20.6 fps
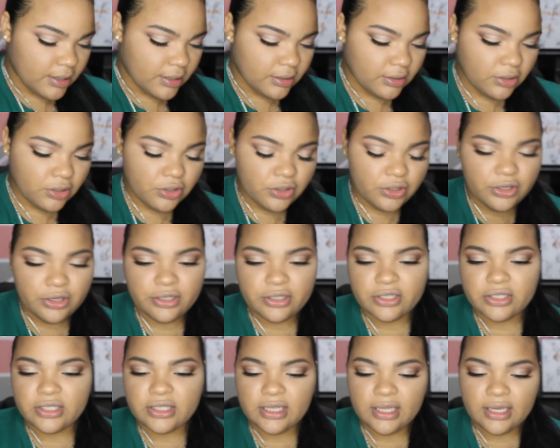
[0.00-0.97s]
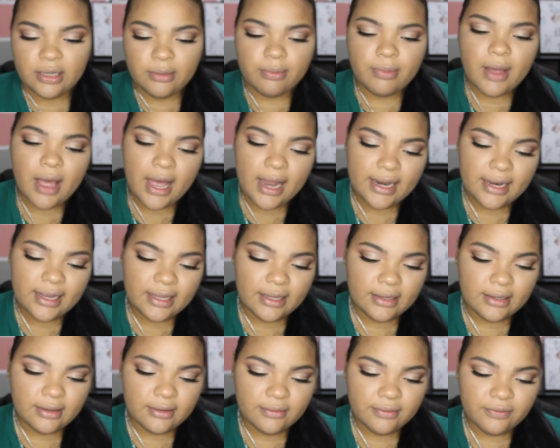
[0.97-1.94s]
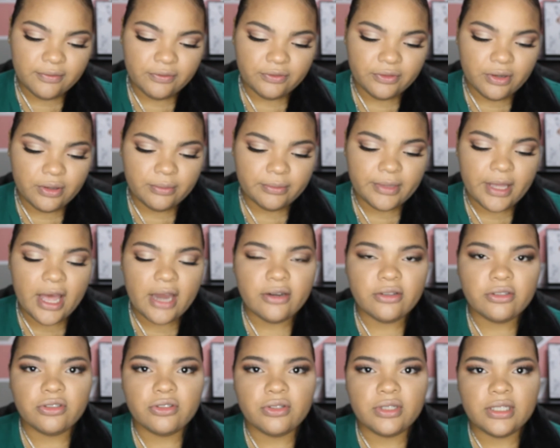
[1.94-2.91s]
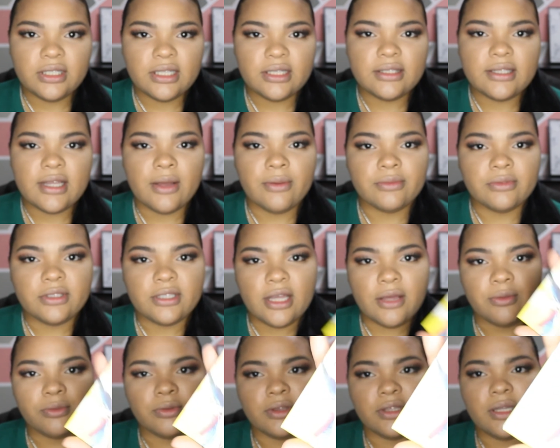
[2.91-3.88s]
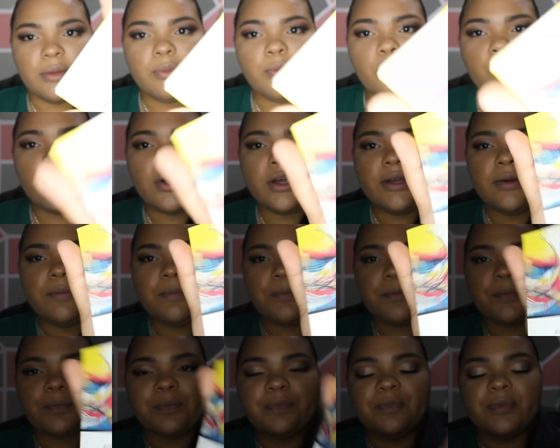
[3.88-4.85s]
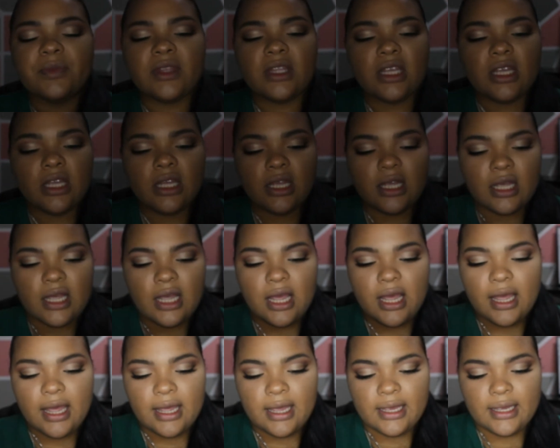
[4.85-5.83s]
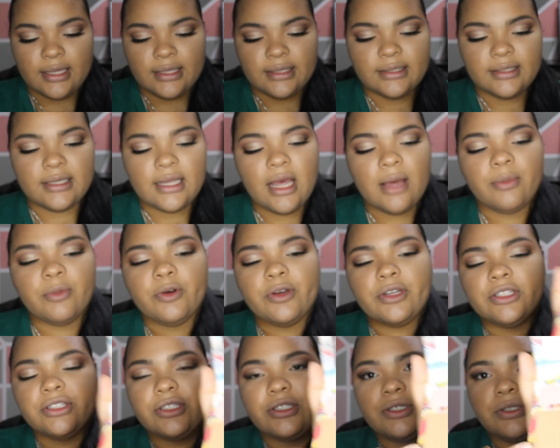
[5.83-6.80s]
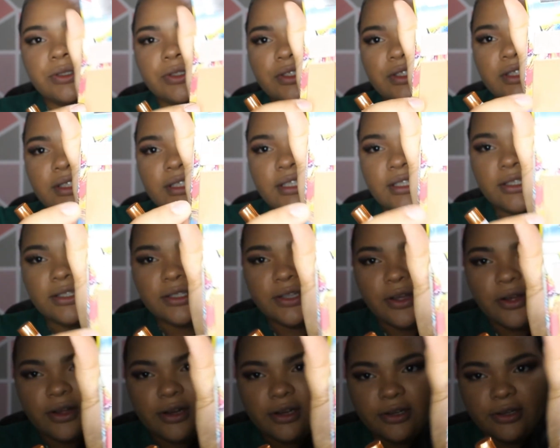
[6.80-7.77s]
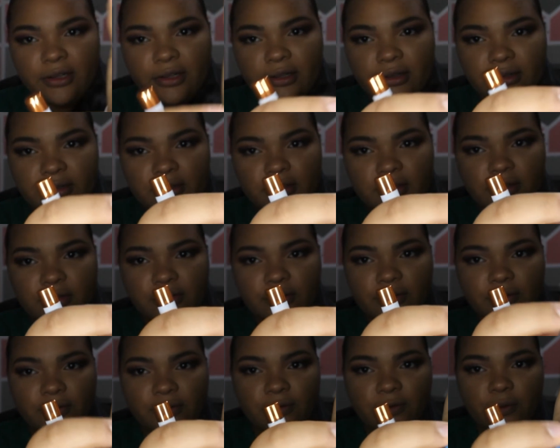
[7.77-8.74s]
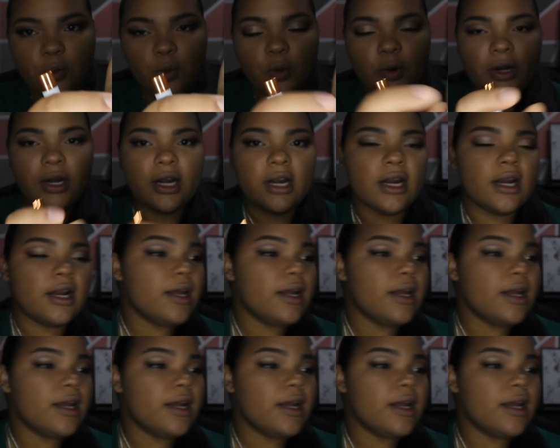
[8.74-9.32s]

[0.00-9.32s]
New York City palette from Artistry, the Downtown Dip one, and I'm going to use this color for